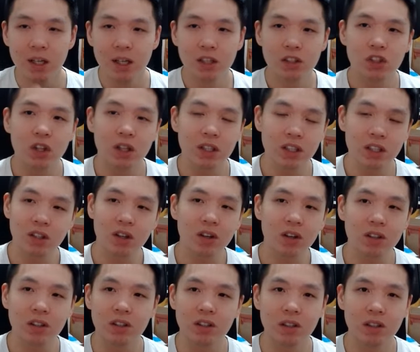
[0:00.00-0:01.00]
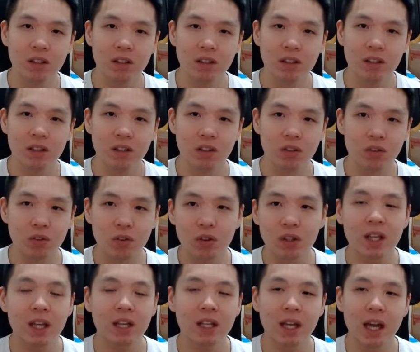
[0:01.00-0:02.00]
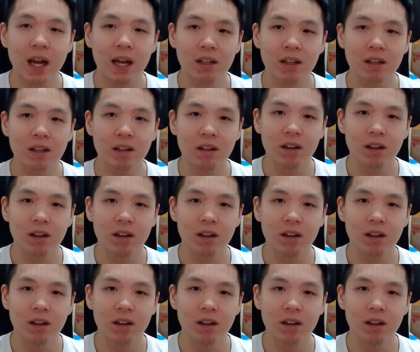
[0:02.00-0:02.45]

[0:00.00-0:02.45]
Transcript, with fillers: So I started looking at